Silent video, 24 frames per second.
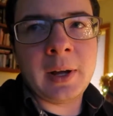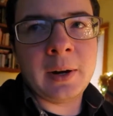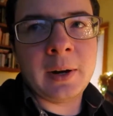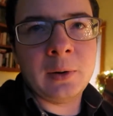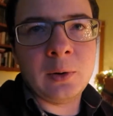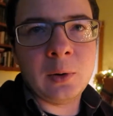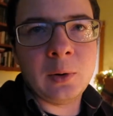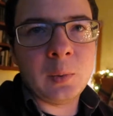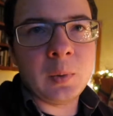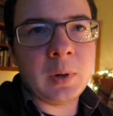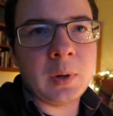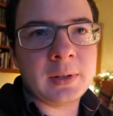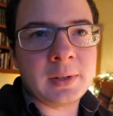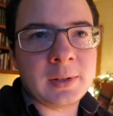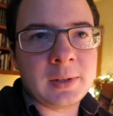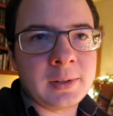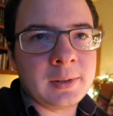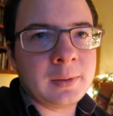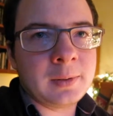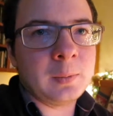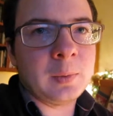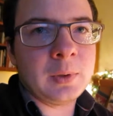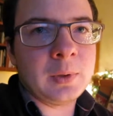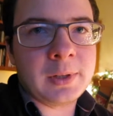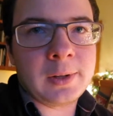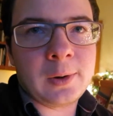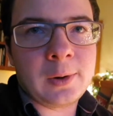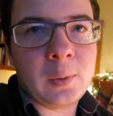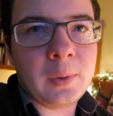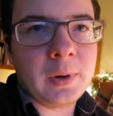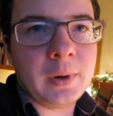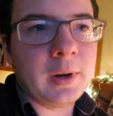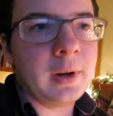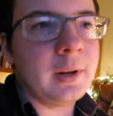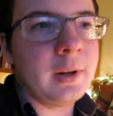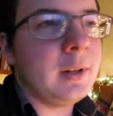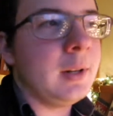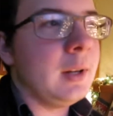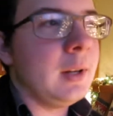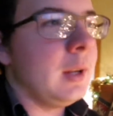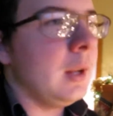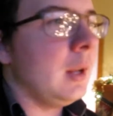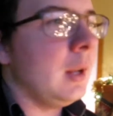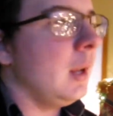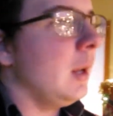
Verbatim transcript: I don't know what's what's going on.